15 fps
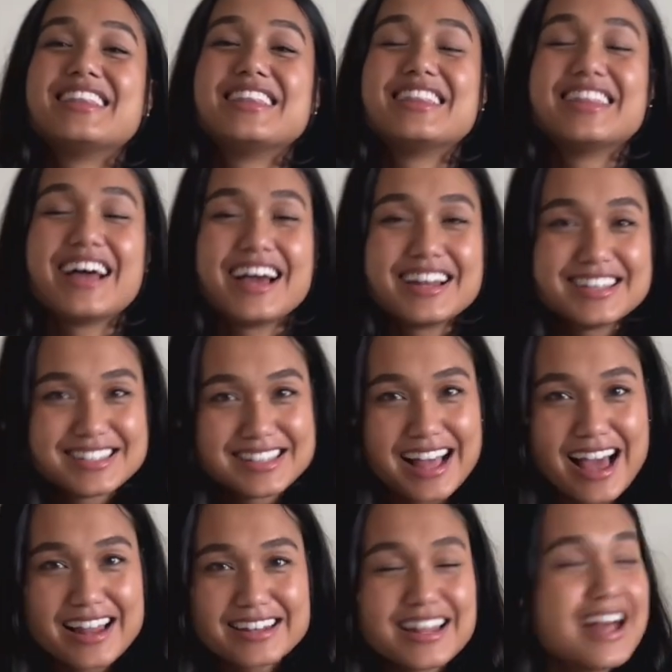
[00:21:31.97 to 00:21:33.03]
That is
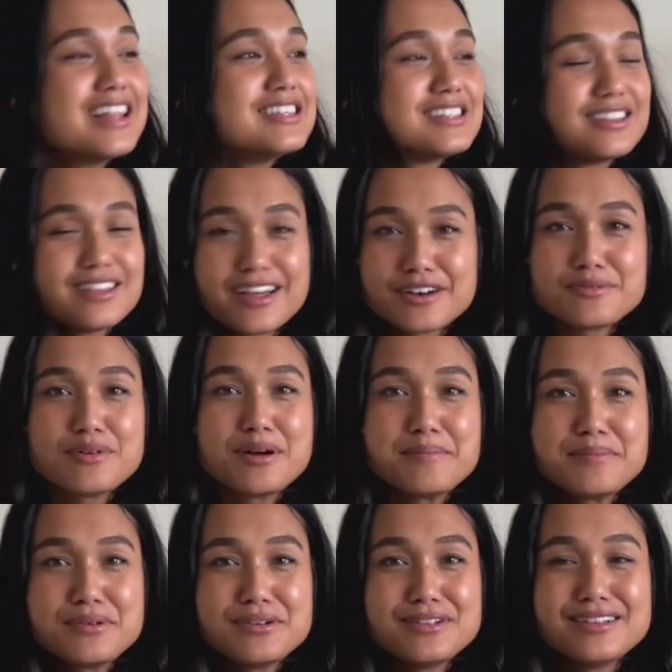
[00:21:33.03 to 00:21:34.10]
that. That is a lot of
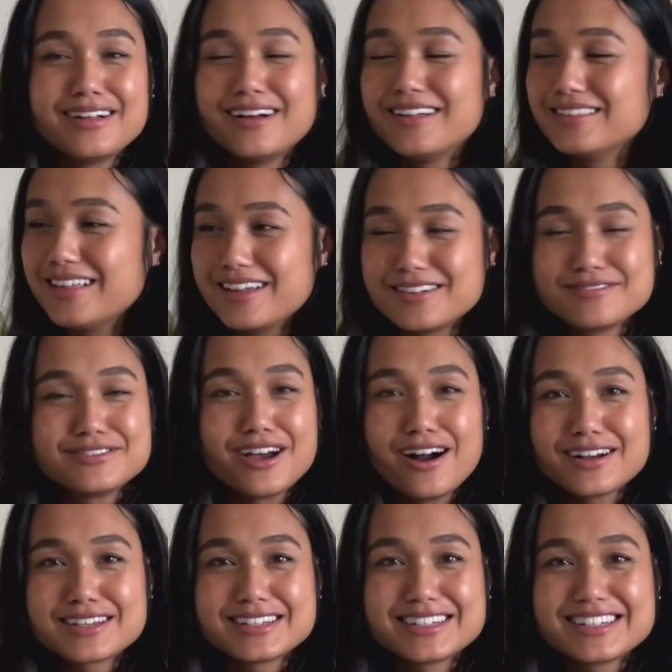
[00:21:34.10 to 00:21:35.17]
rumble, a lot of
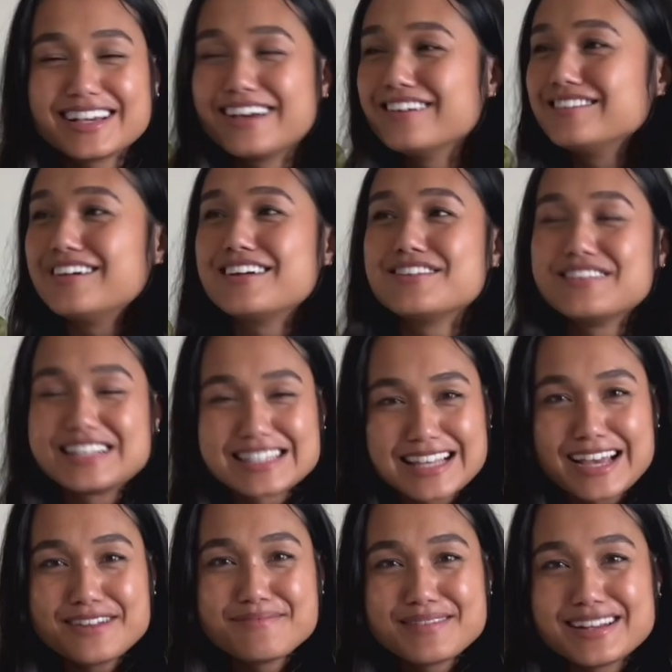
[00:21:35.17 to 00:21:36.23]
talking, a lot of
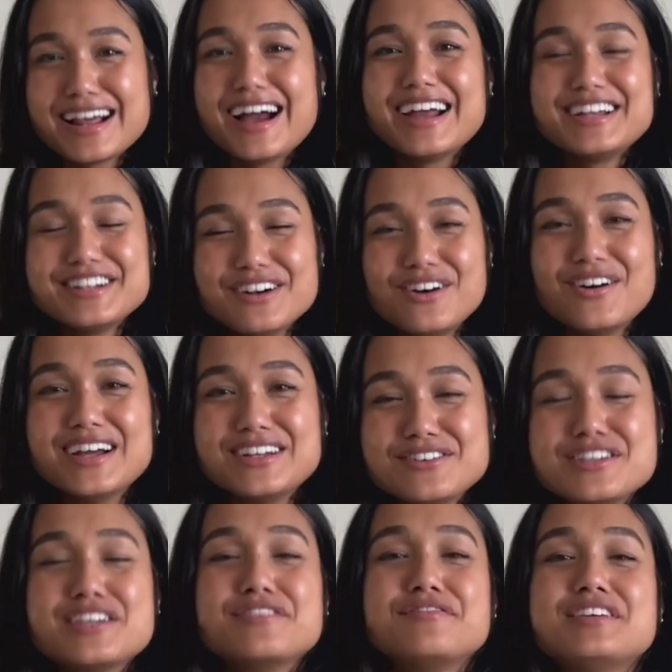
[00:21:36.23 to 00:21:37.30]
excitement. I know
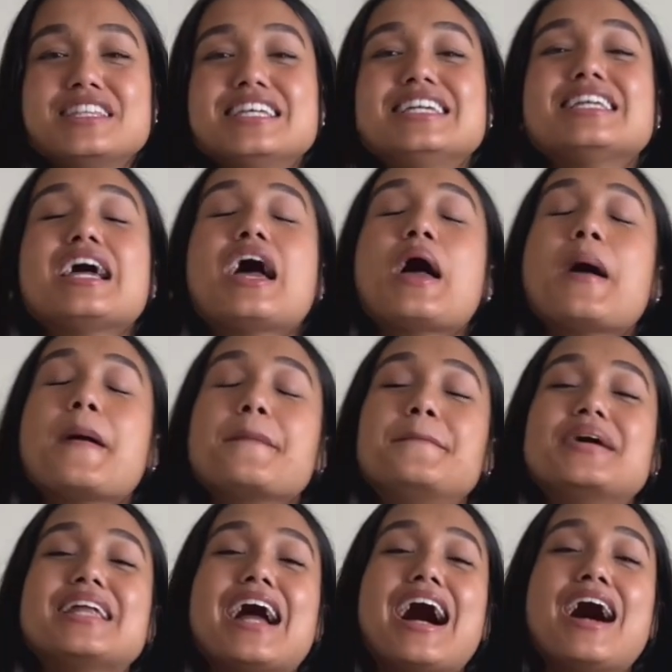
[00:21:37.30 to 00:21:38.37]
you can feel it,
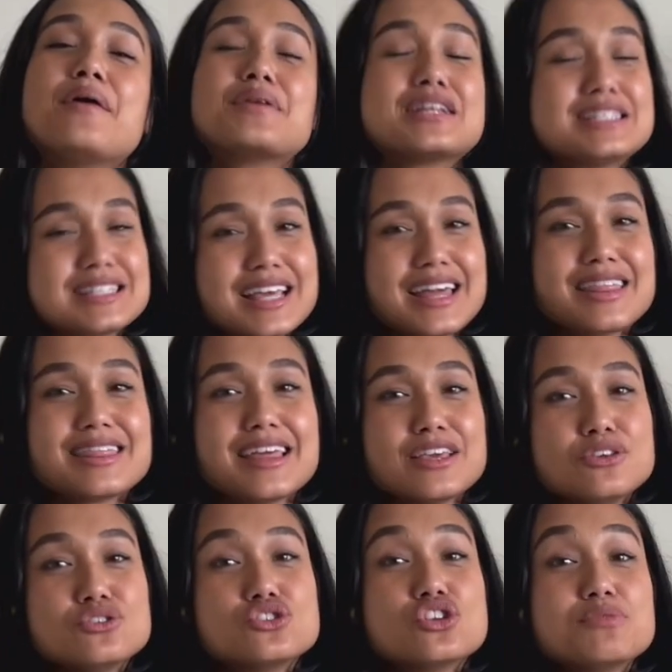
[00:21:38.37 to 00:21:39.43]
but I want to say
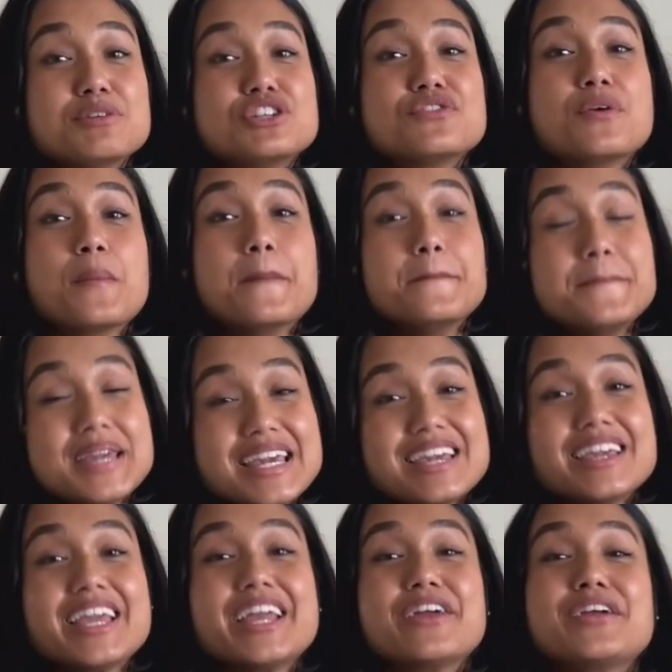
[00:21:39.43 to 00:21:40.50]
thank you so much for
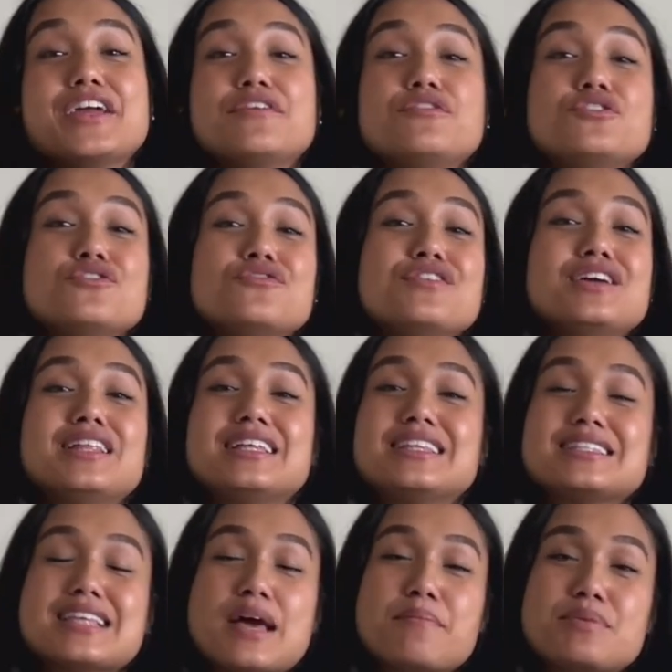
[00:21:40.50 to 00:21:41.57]
being here. If you feel like
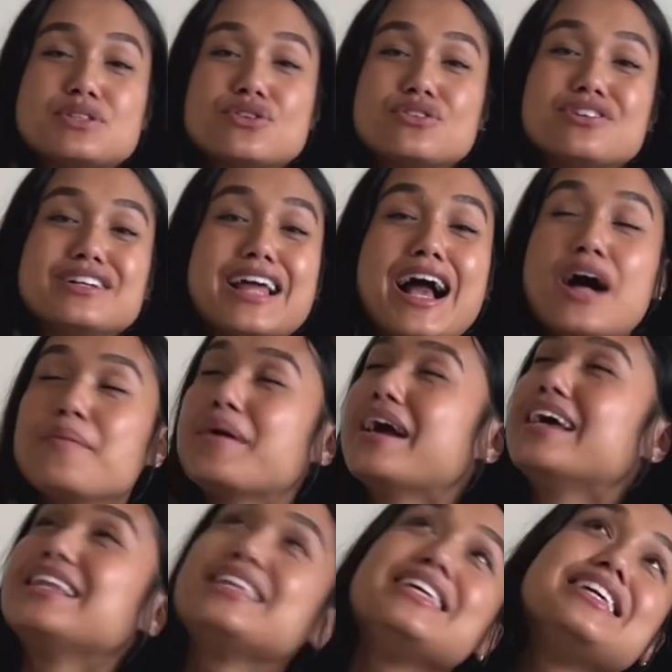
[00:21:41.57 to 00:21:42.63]
this episode could help
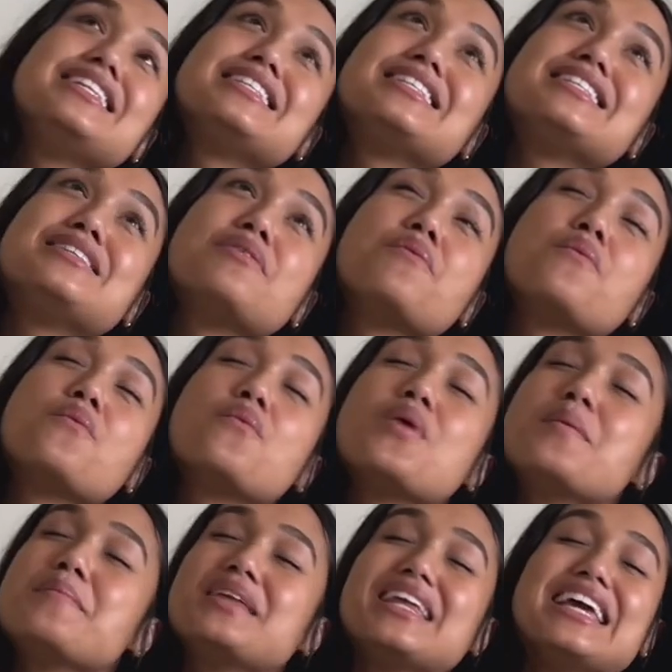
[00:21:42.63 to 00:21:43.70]
any
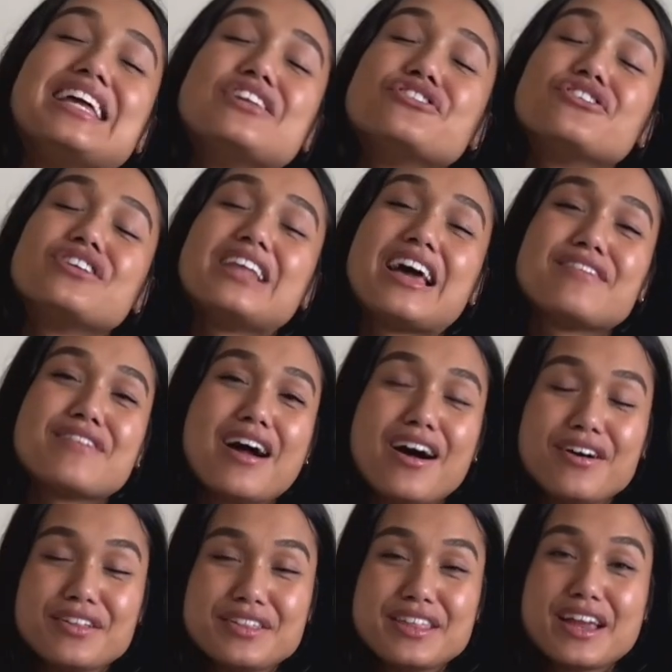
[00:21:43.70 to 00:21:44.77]
women in your life
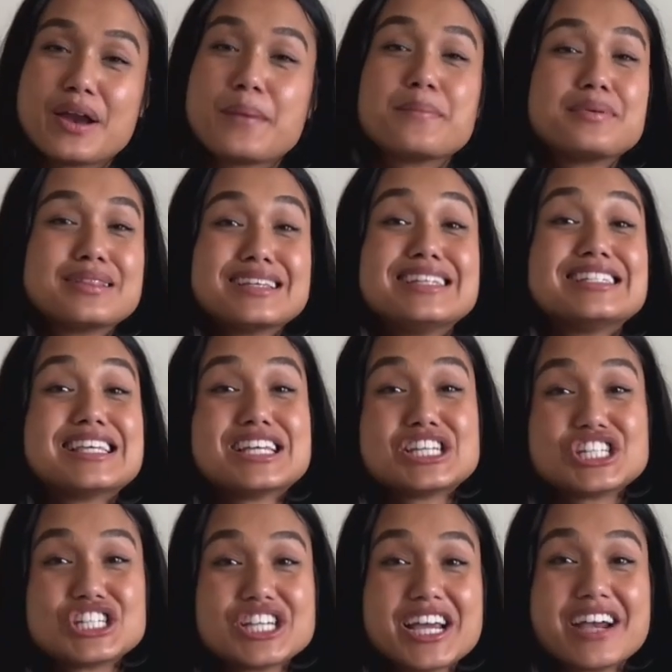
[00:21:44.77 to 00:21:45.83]
out there, please
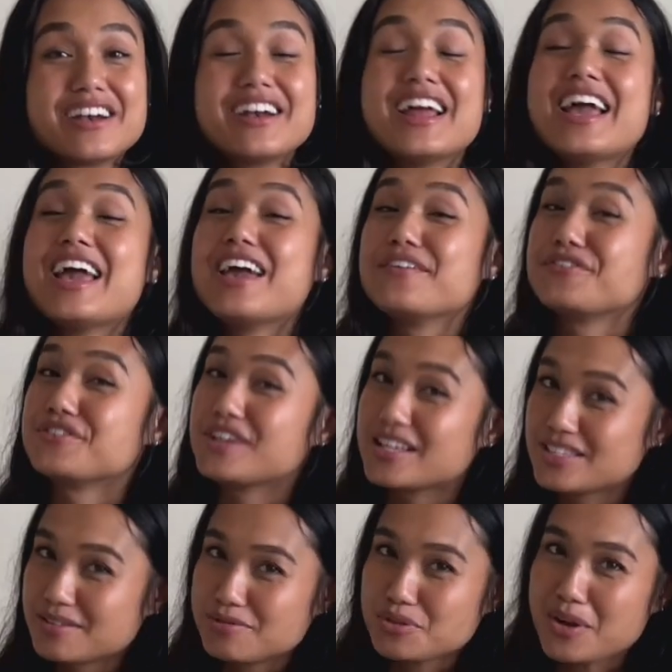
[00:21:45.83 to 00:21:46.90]
share. If you're not
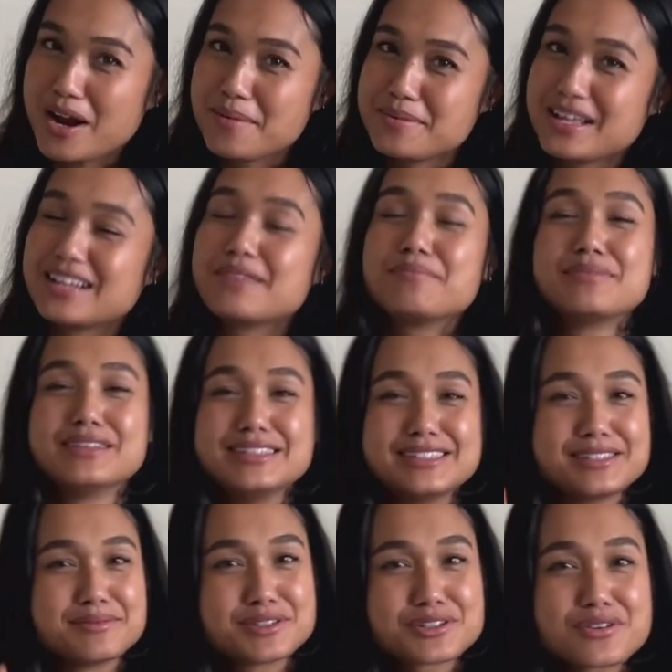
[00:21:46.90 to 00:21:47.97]
subscribed yet, please
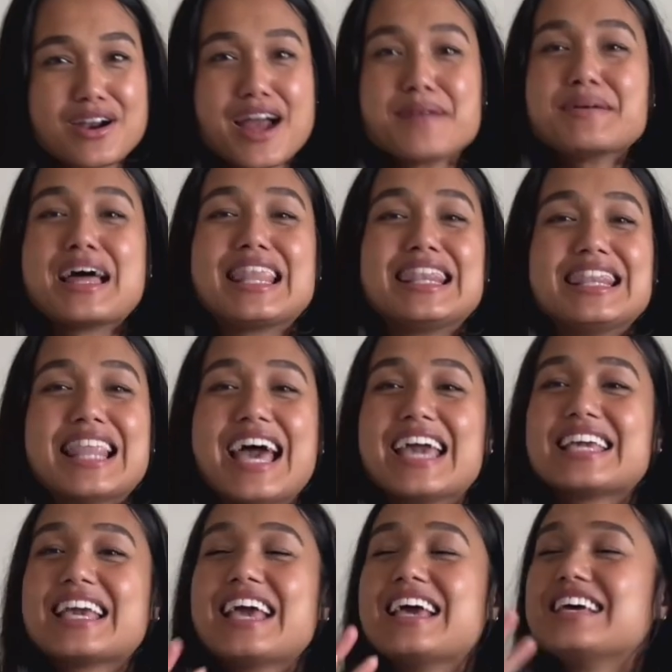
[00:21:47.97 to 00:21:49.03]
subscribe,
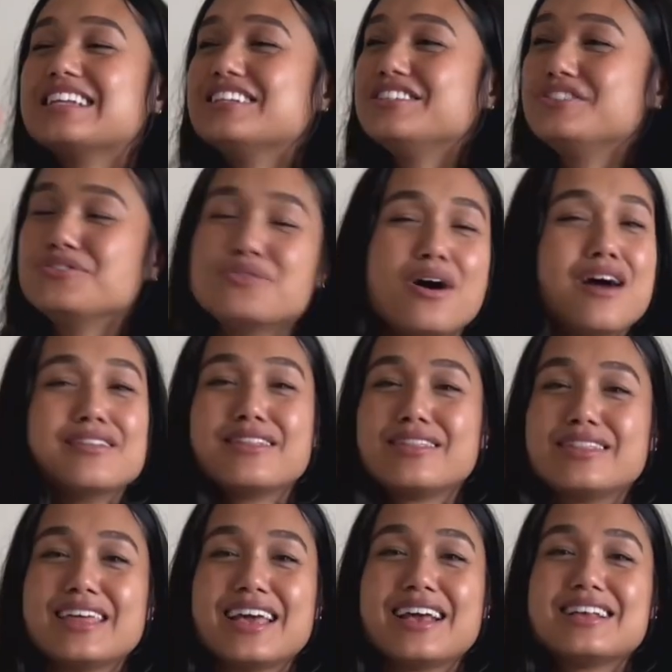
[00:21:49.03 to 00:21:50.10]
like, do all the
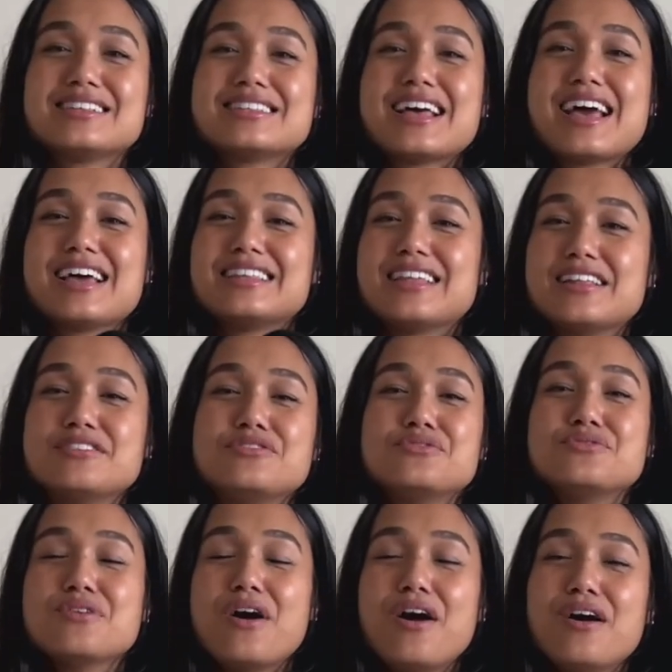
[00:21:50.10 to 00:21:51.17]
things that
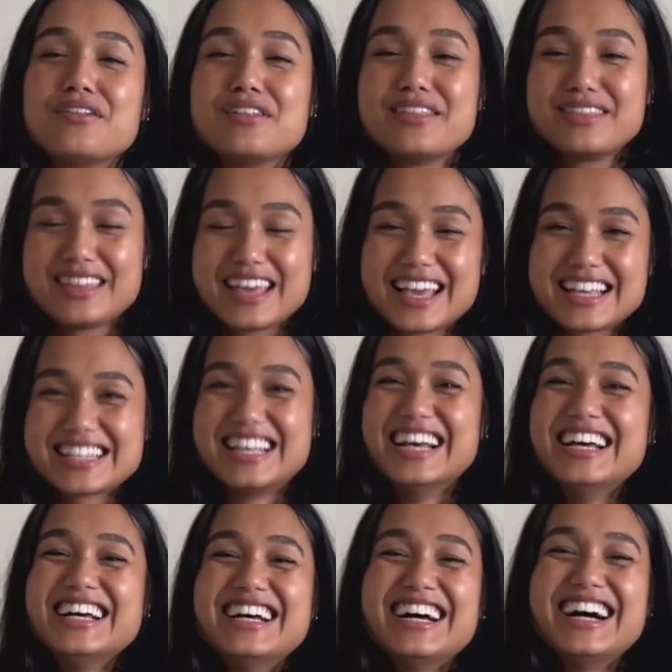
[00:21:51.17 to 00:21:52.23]
do all the things.
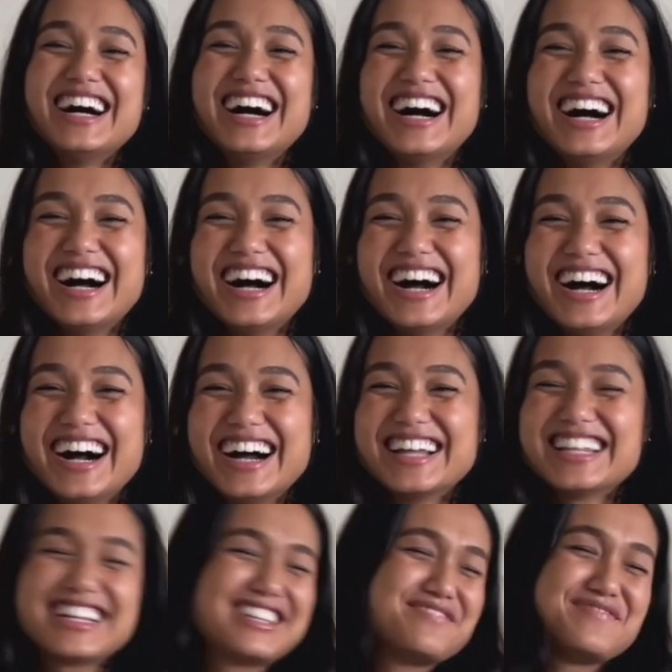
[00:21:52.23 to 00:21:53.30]

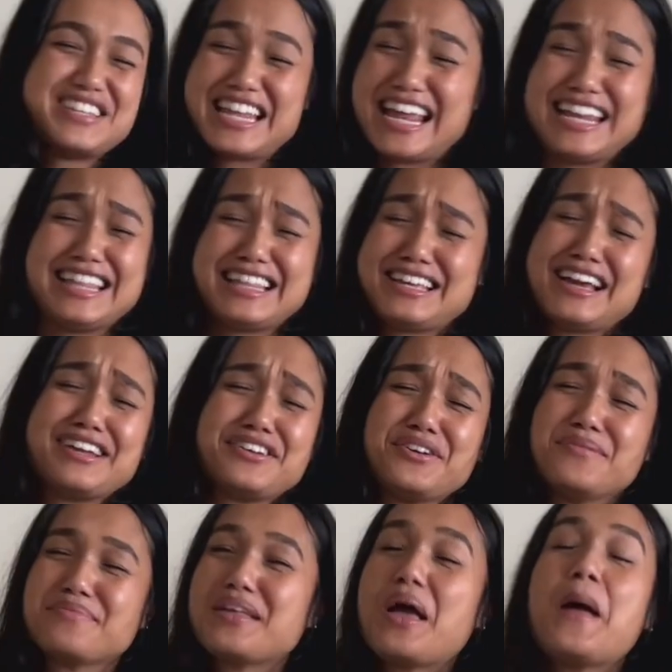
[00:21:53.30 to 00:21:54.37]
That didn't mean anything, I know.